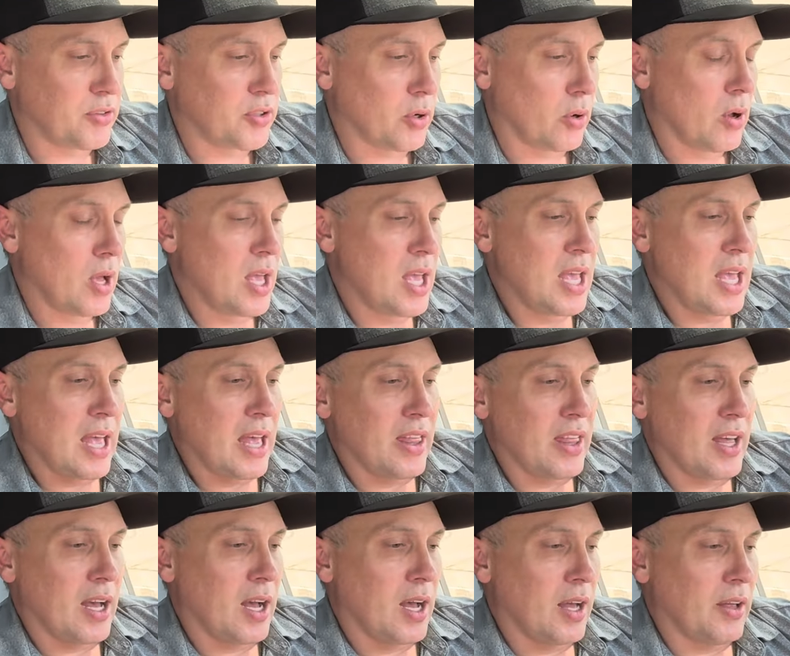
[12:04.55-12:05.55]
So
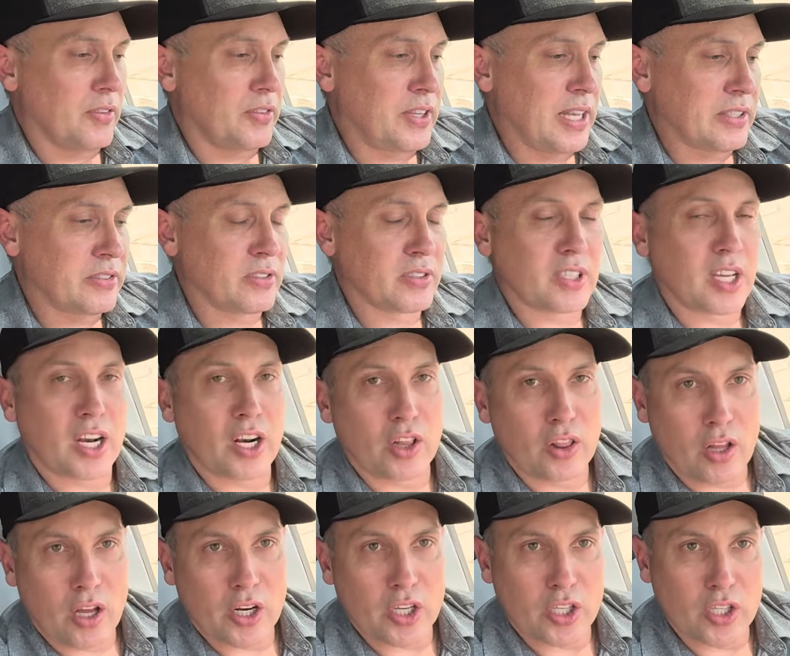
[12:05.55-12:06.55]
Tesla's got a
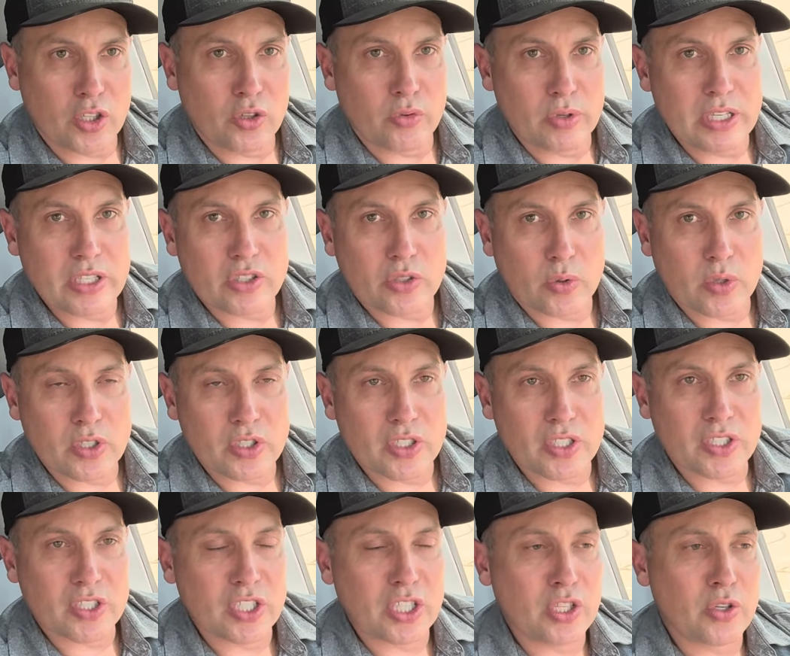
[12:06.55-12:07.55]
lot of good
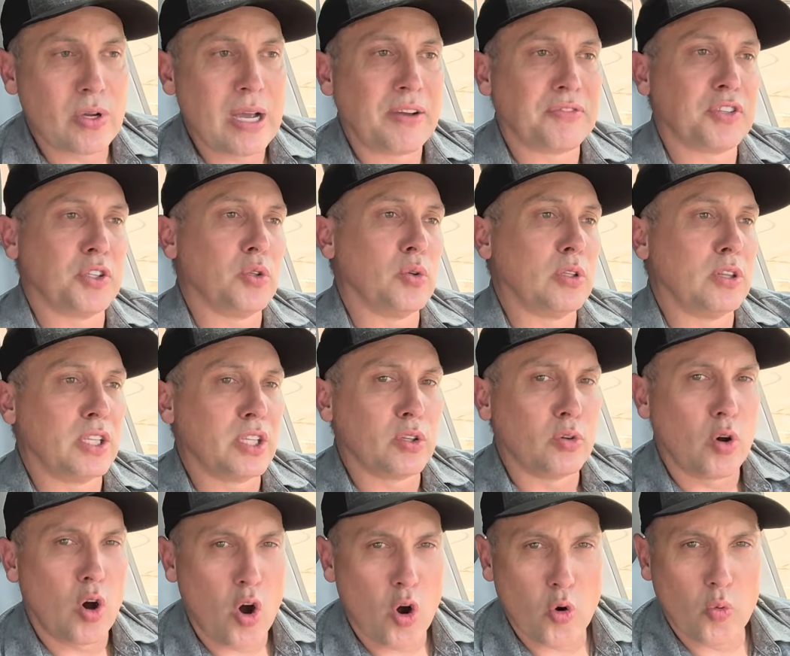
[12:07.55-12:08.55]
resources. You do have to do a
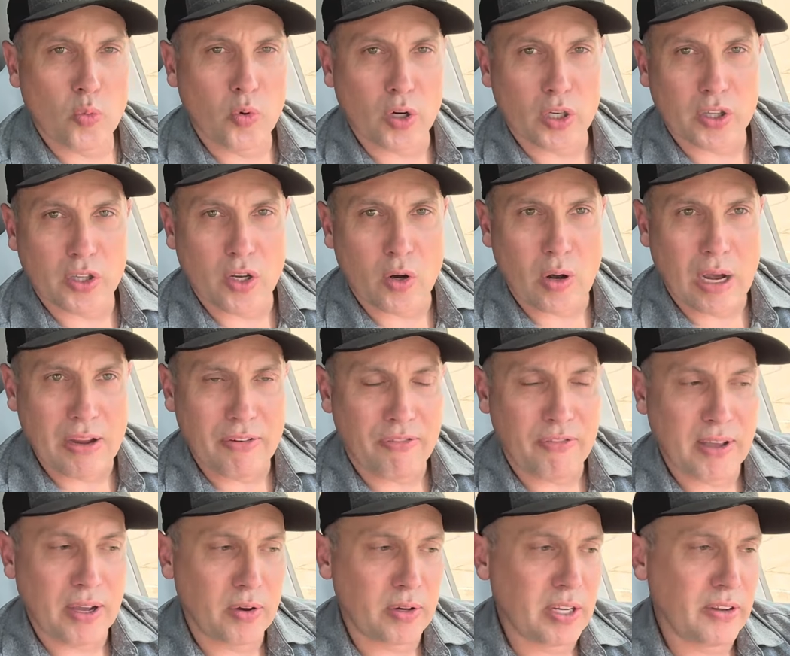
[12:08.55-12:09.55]
little homework, though, I
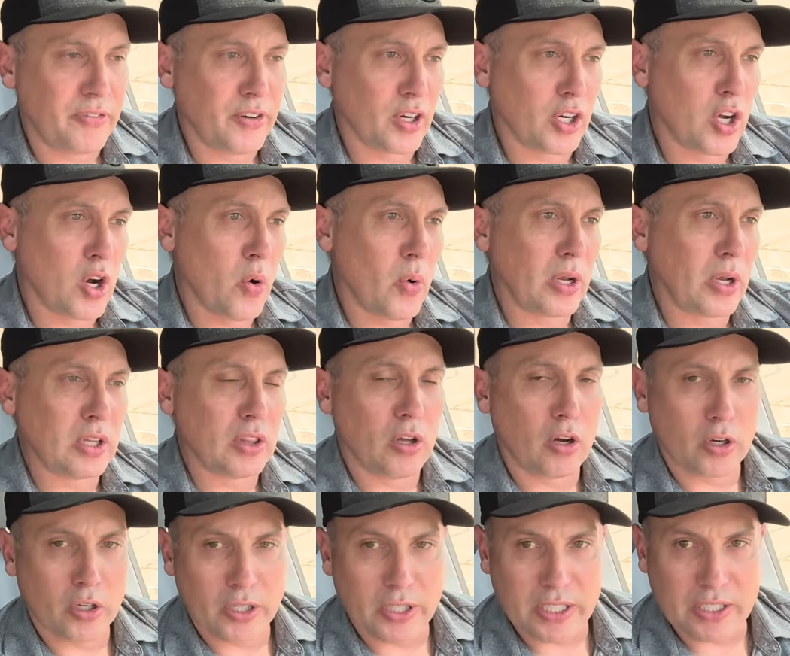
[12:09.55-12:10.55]
found, if you're going
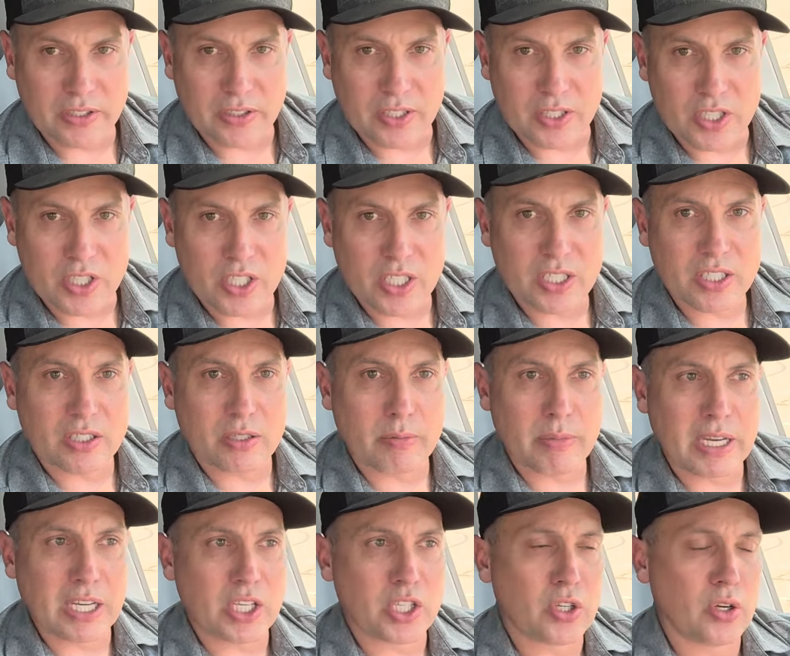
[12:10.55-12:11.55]
longer distance, just to
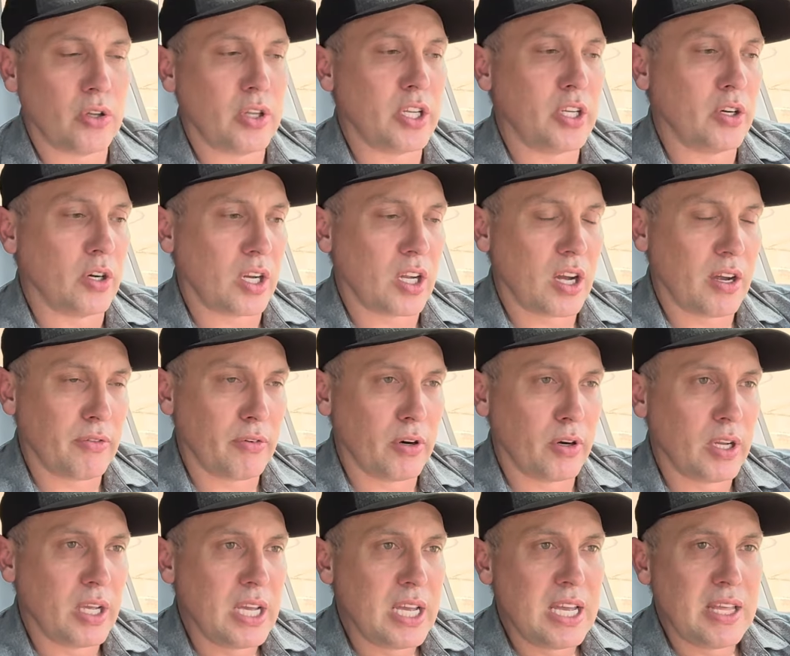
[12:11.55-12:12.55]
make sure that you're
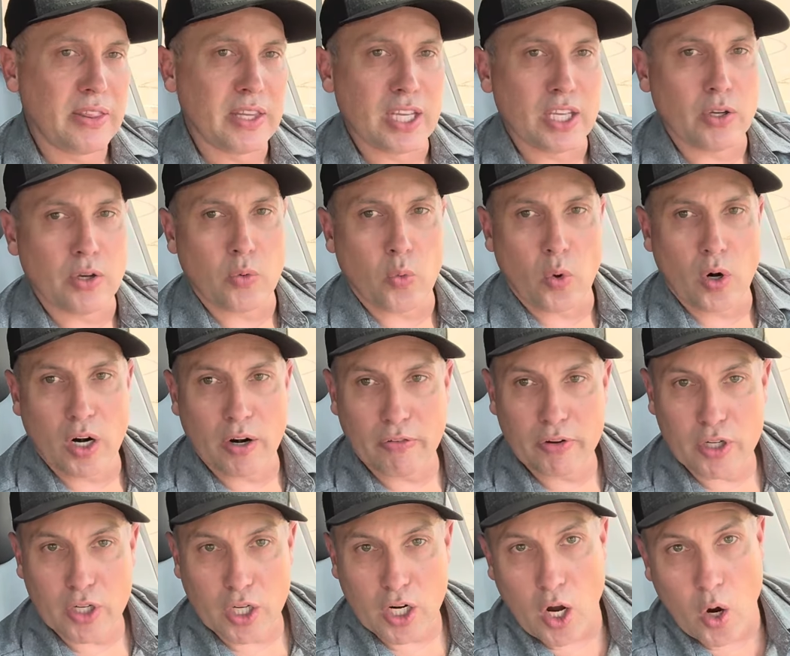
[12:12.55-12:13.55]
covered, that wherever
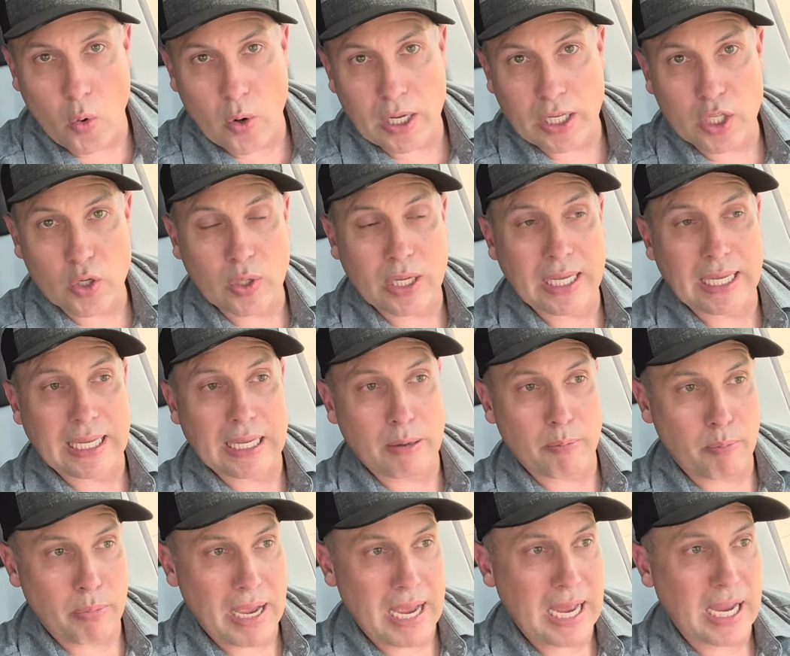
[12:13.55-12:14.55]
you're going you can
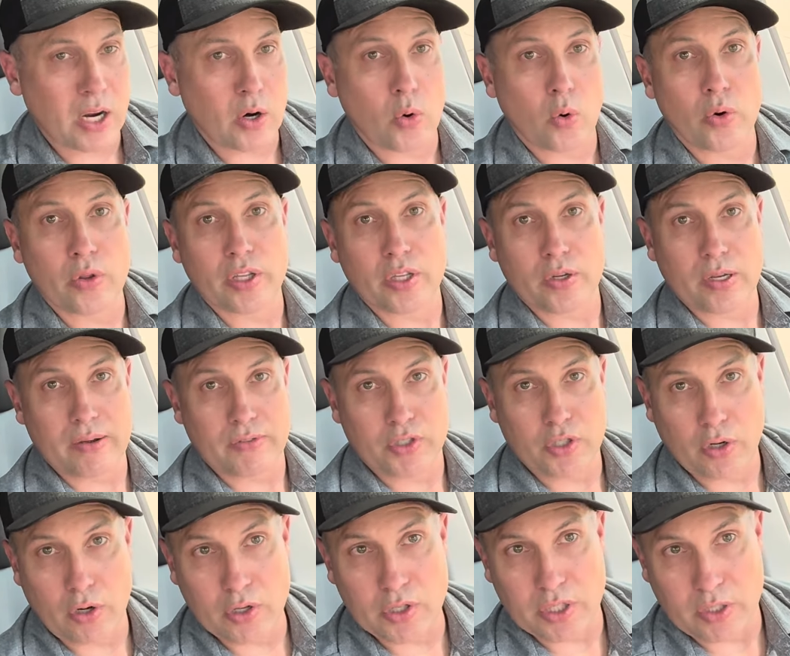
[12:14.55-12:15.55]
get back, or that you have
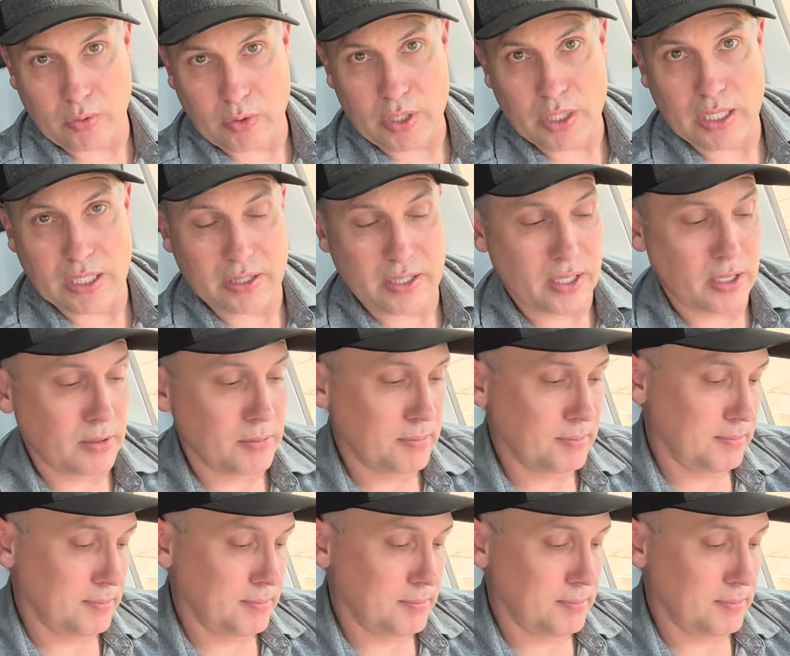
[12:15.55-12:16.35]
charging when you get there.